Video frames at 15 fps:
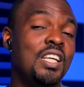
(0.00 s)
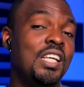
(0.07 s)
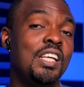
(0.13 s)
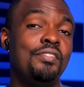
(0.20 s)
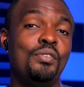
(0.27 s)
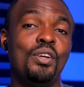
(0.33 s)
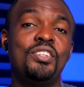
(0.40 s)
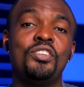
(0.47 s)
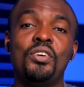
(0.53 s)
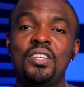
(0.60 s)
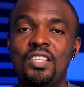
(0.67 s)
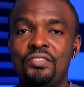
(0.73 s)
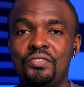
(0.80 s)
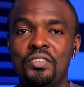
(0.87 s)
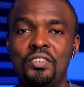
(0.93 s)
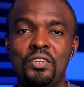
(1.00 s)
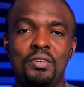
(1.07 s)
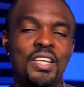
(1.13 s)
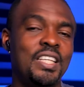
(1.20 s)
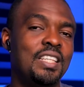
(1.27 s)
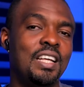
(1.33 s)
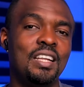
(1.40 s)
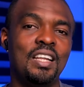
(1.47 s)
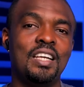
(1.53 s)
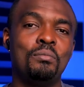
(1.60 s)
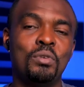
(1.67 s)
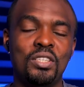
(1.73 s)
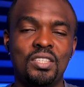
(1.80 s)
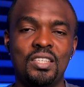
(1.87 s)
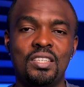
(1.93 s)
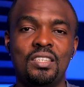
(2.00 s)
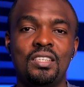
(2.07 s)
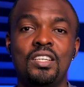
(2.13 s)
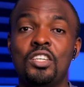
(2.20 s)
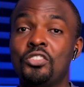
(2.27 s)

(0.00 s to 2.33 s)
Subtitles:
If you enjoyed this video, hit that like button,